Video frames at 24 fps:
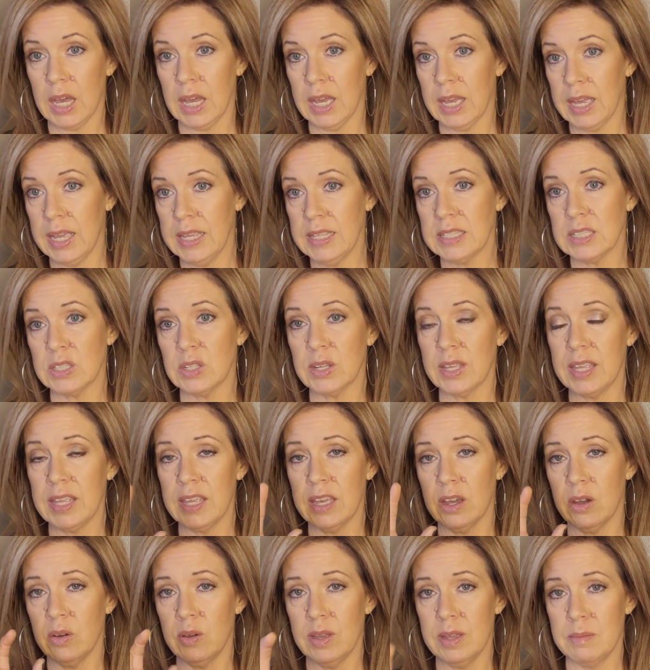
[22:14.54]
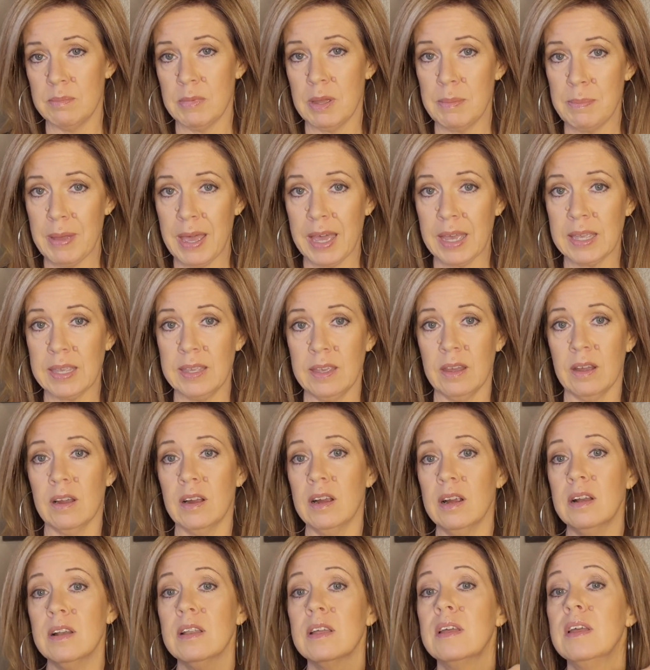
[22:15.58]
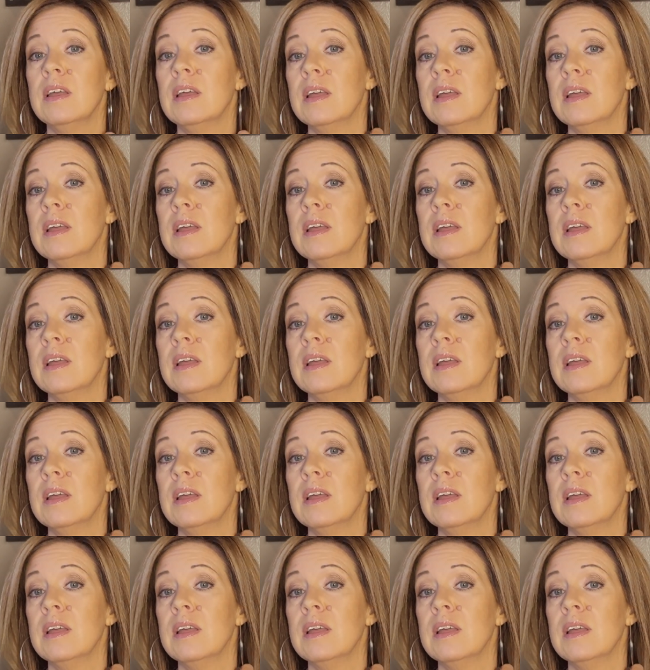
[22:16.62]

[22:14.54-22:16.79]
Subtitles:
eyes looking out in my backyard.